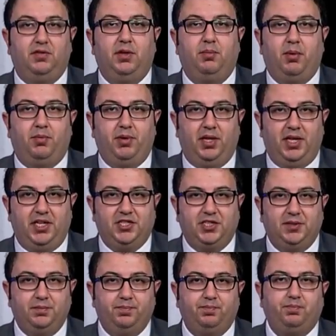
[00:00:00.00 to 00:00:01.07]
of the
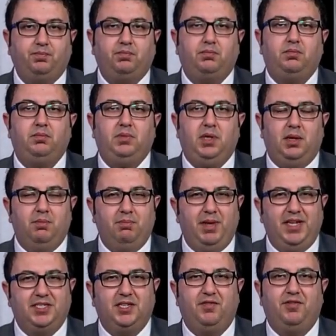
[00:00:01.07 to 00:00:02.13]
population
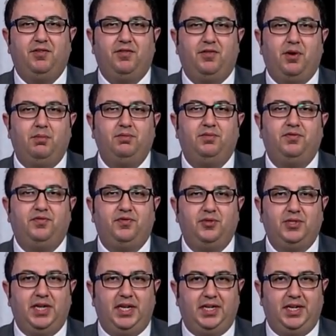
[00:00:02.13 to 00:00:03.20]
may suffer from
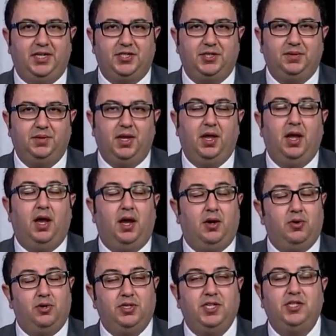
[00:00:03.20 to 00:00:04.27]
food addiction,
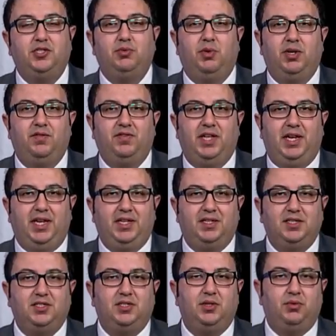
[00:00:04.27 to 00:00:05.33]
according to one of the
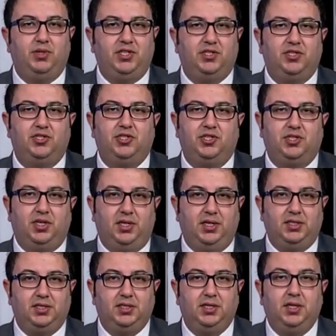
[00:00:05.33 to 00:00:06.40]
latest research
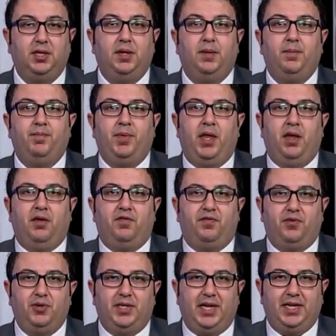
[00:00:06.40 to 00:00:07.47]
studies.
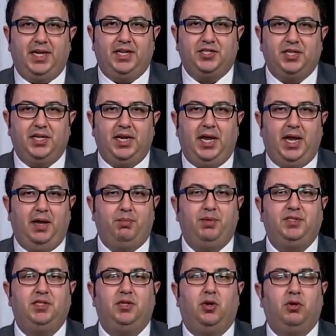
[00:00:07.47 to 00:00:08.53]
Food addiction
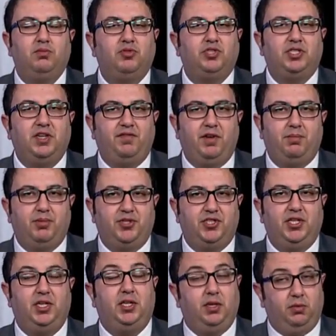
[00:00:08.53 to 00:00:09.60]
happens in almost
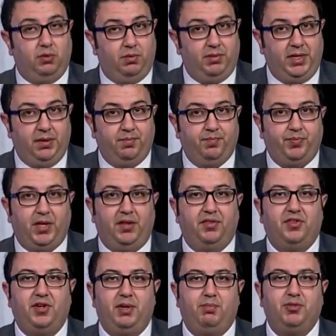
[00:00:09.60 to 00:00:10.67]
7% in women
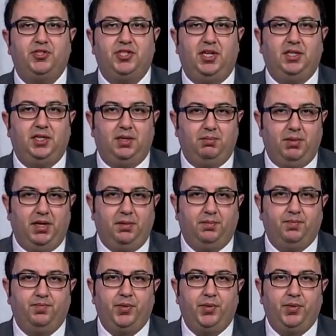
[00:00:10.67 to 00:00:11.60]
and 3% in men.